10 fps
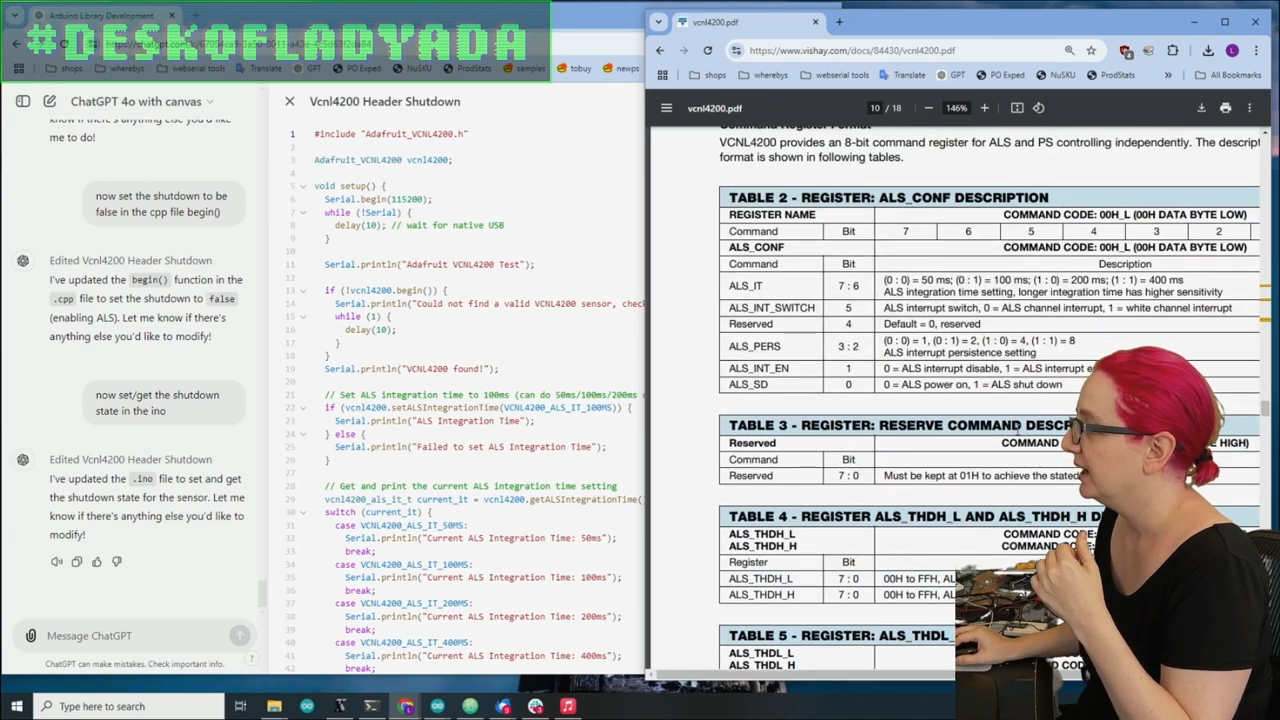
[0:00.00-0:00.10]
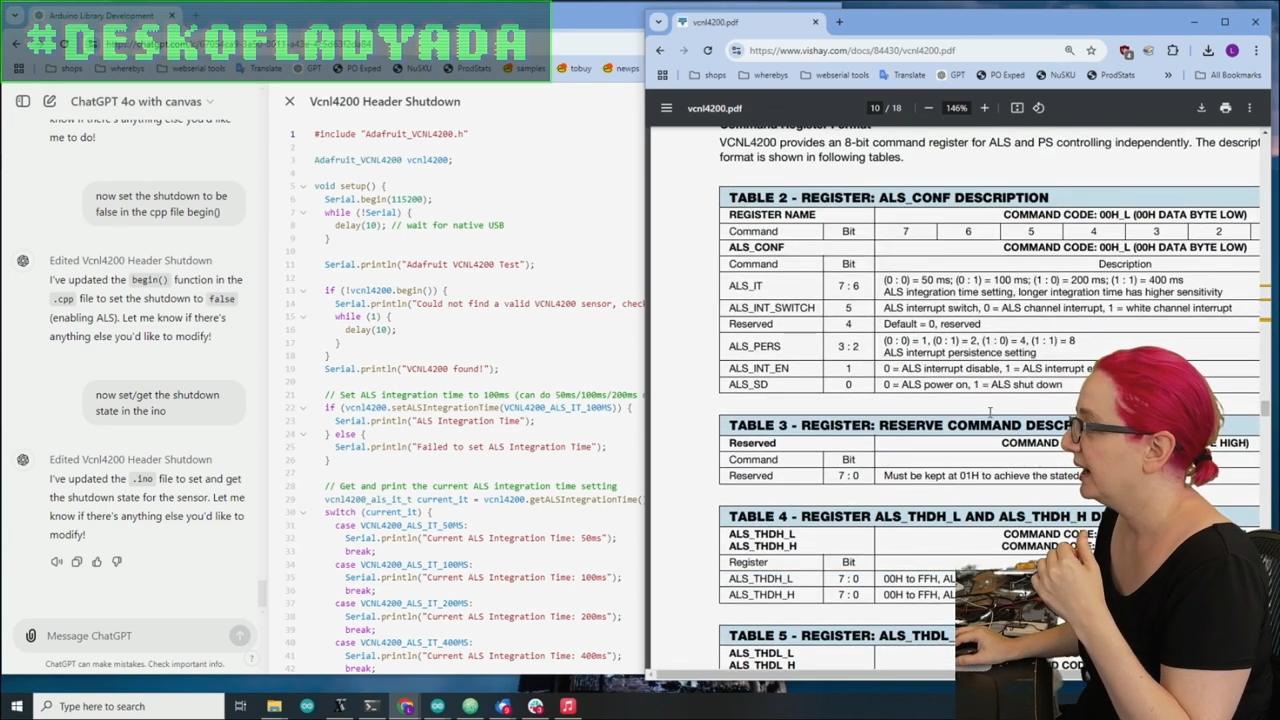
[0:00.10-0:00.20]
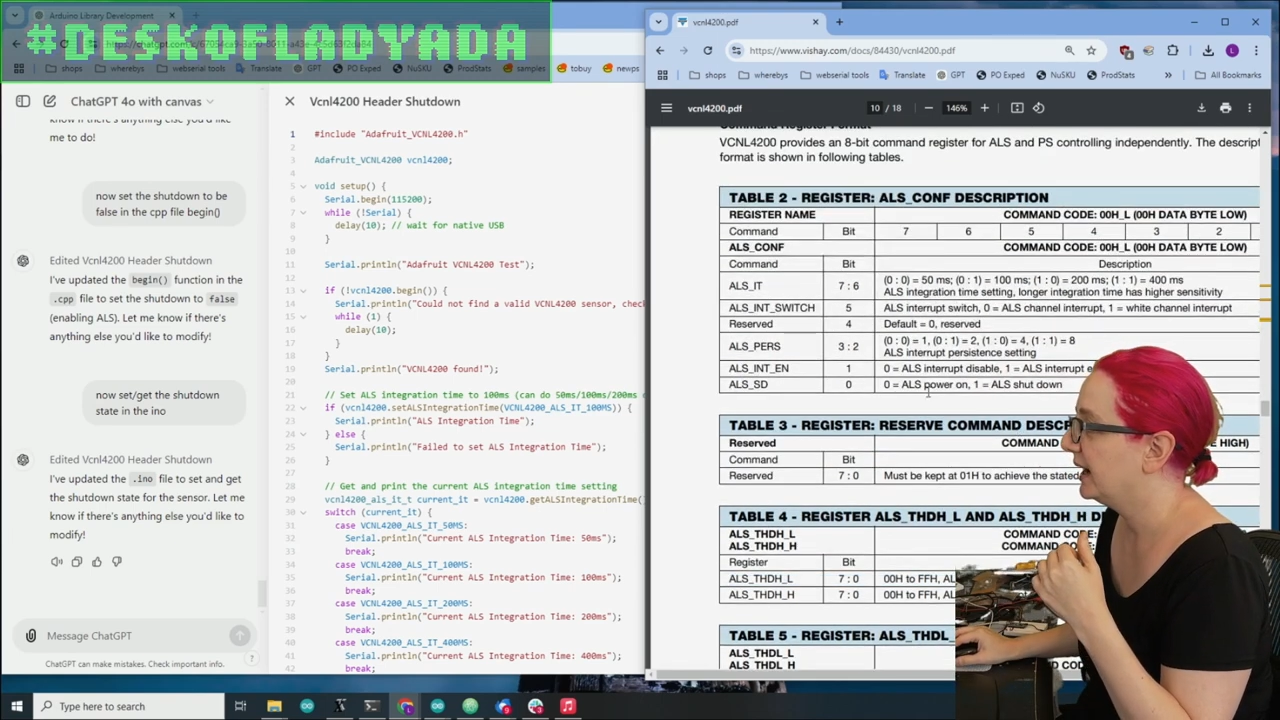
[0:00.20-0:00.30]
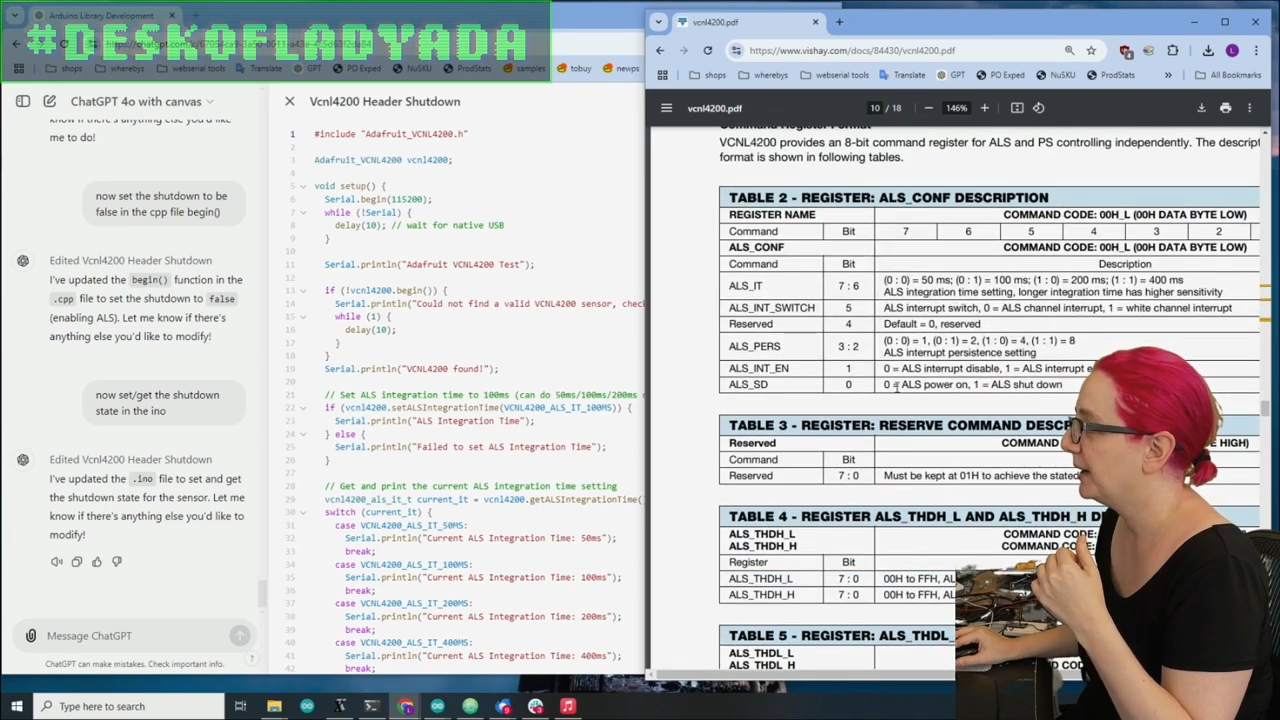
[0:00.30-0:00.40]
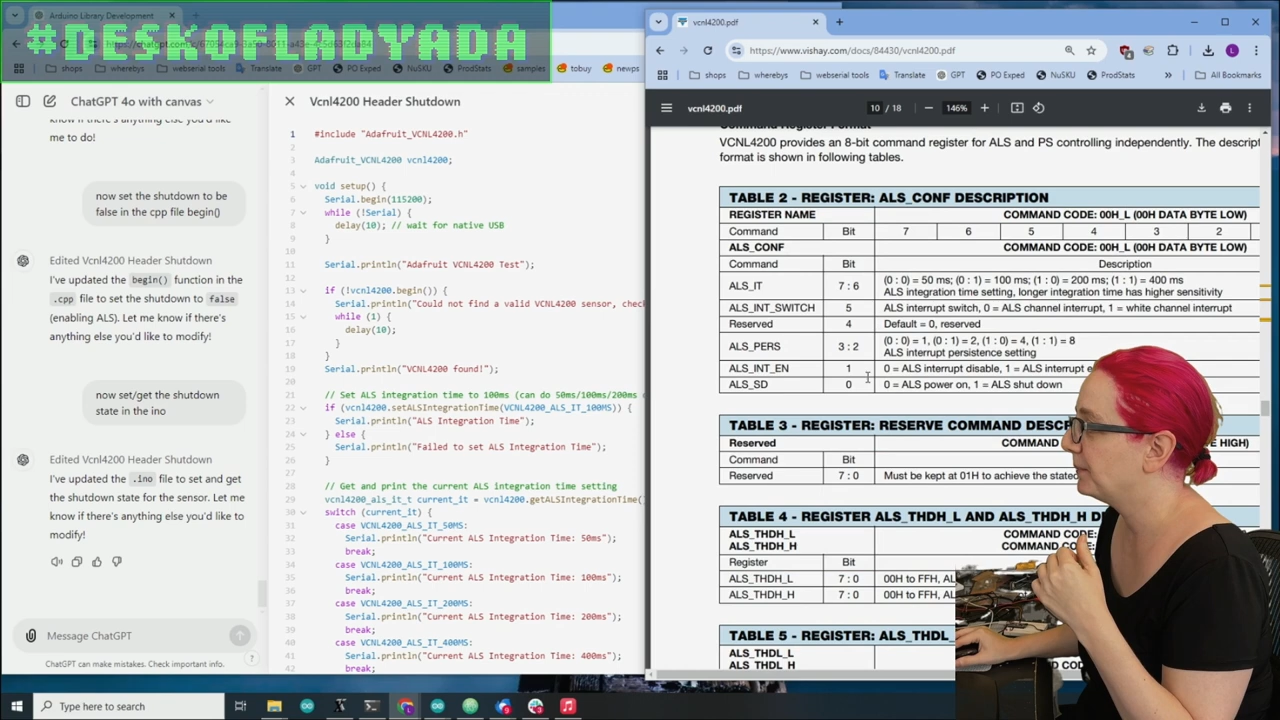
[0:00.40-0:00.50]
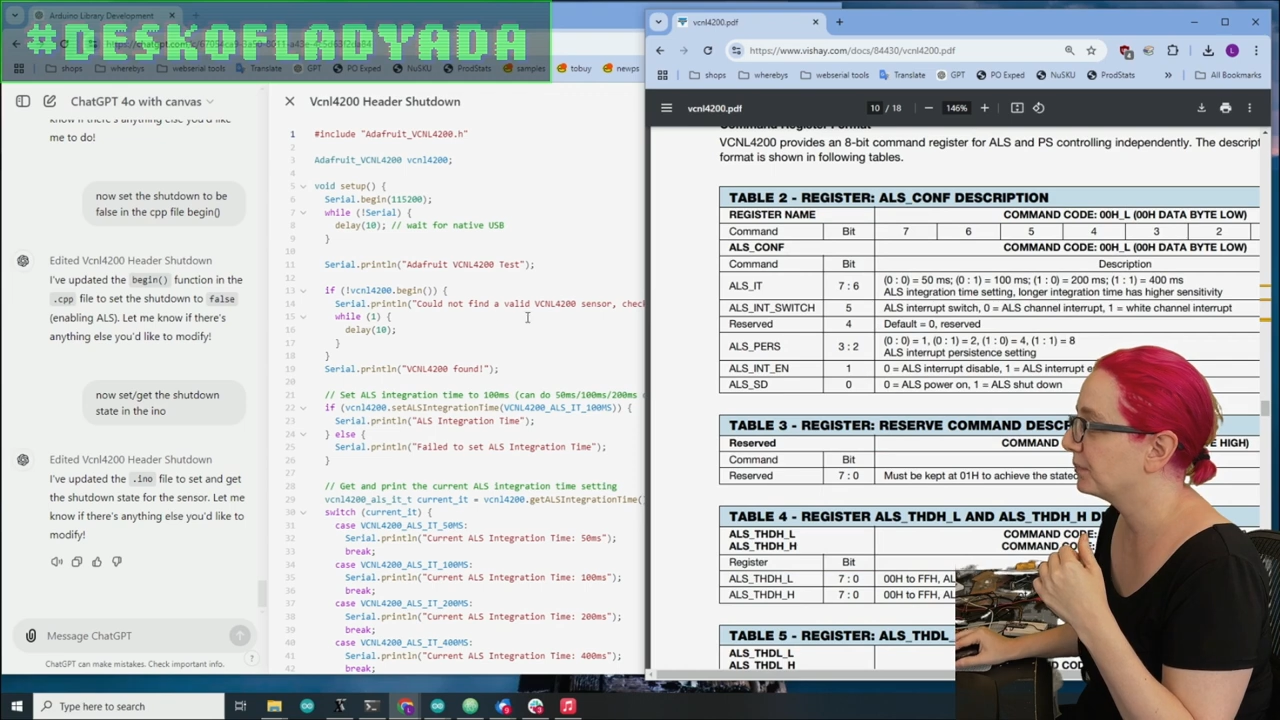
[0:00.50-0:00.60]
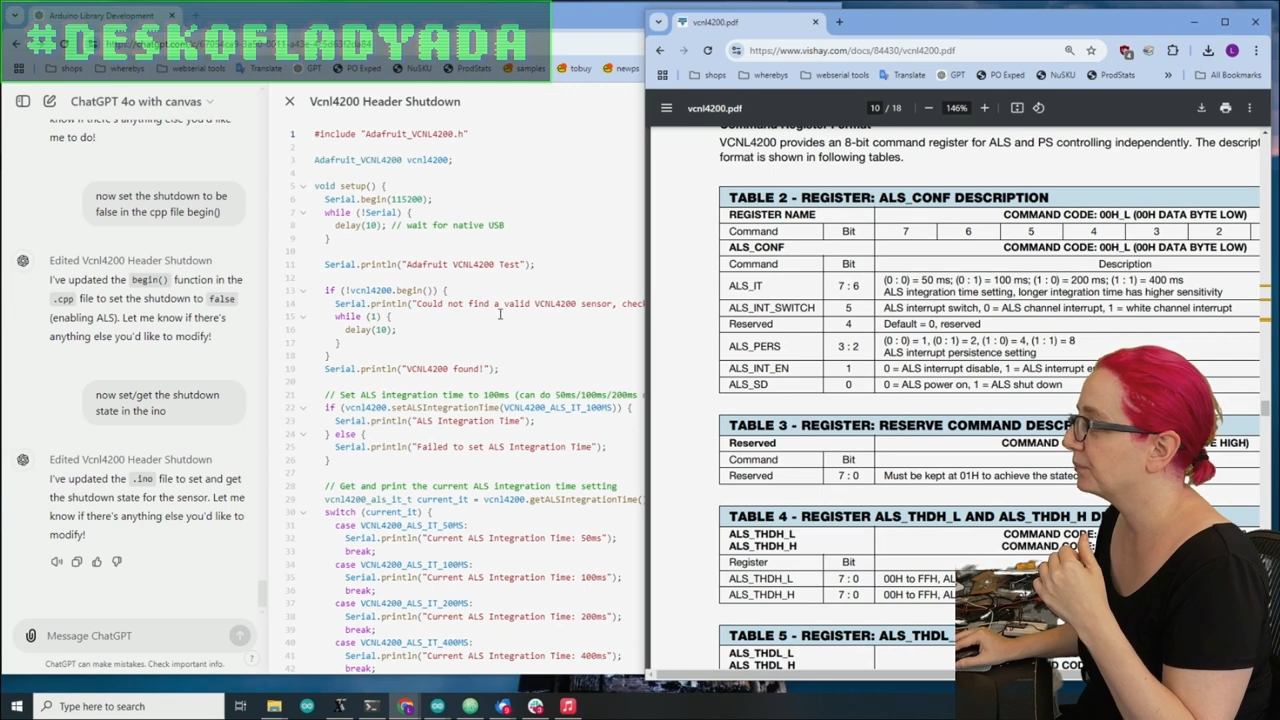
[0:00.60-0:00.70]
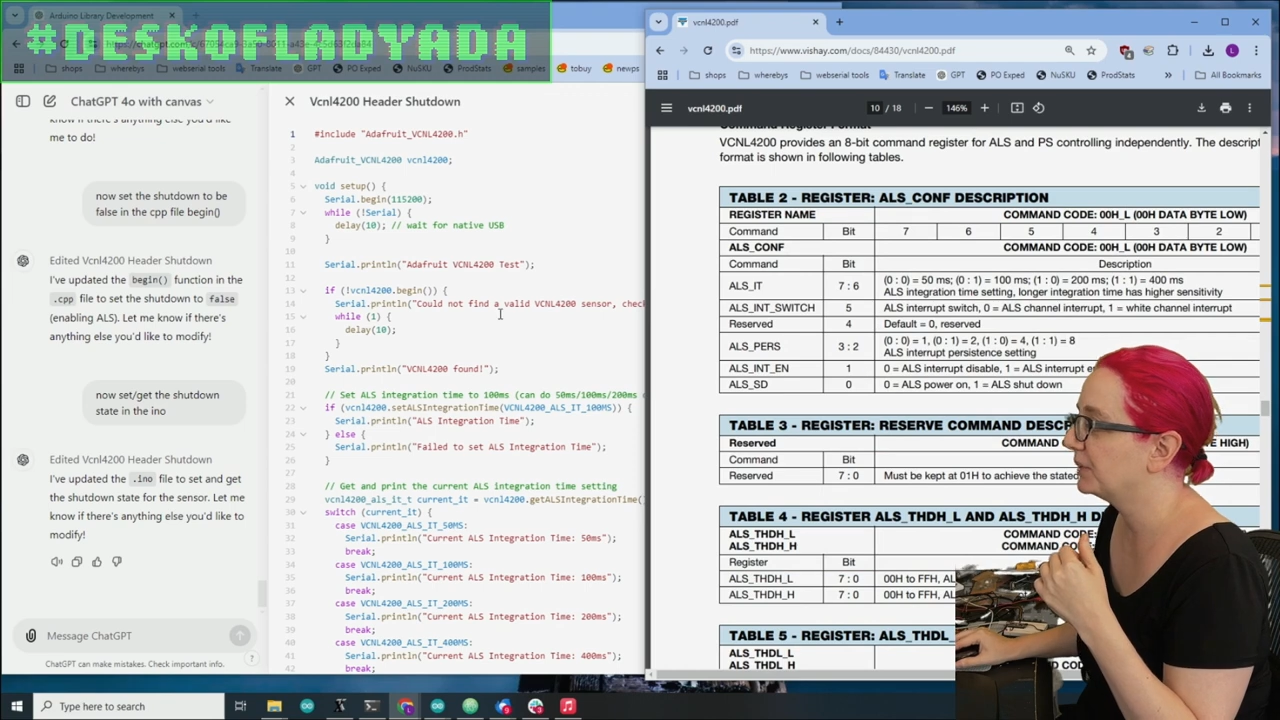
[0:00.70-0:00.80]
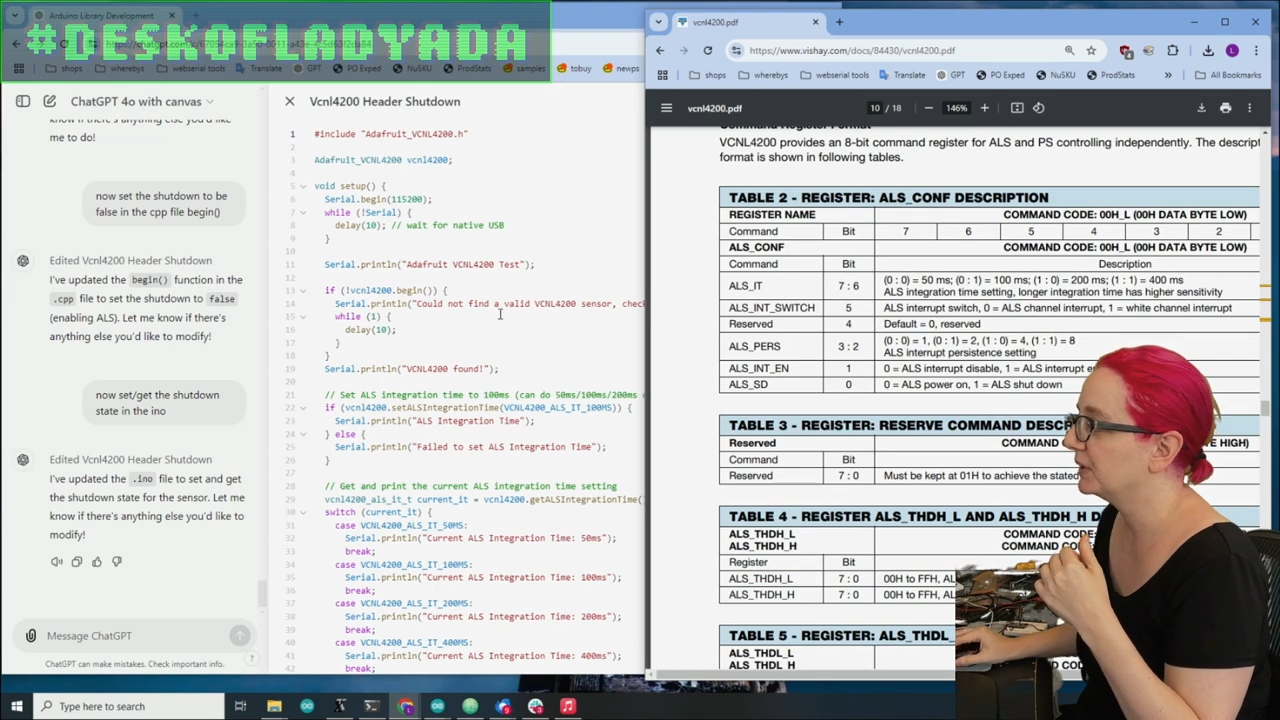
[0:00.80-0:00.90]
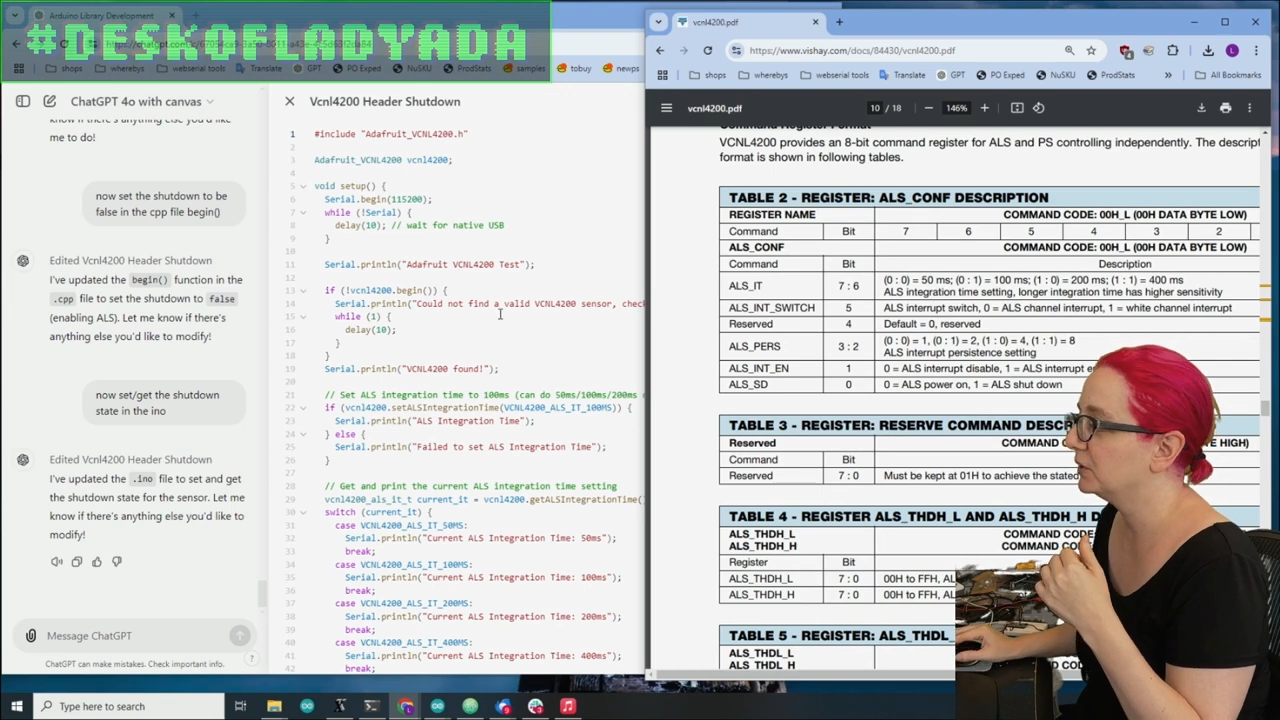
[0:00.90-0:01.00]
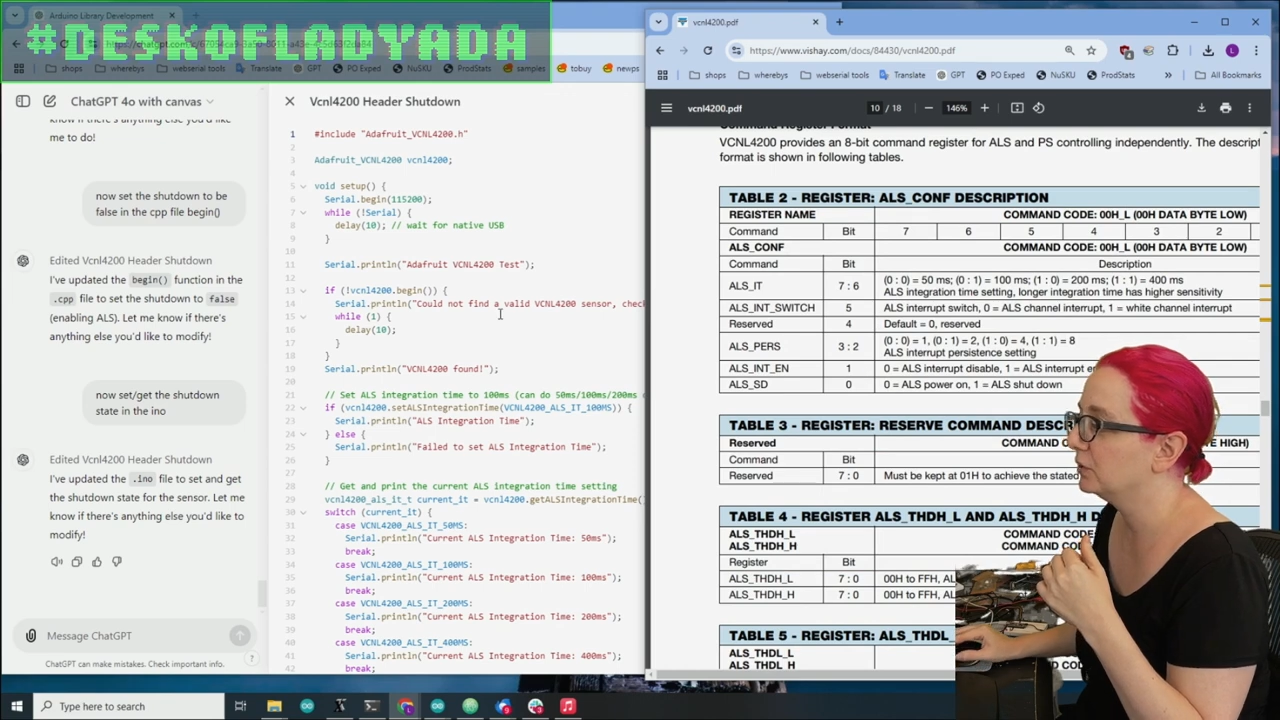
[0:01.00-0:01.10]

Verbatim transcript: Um, but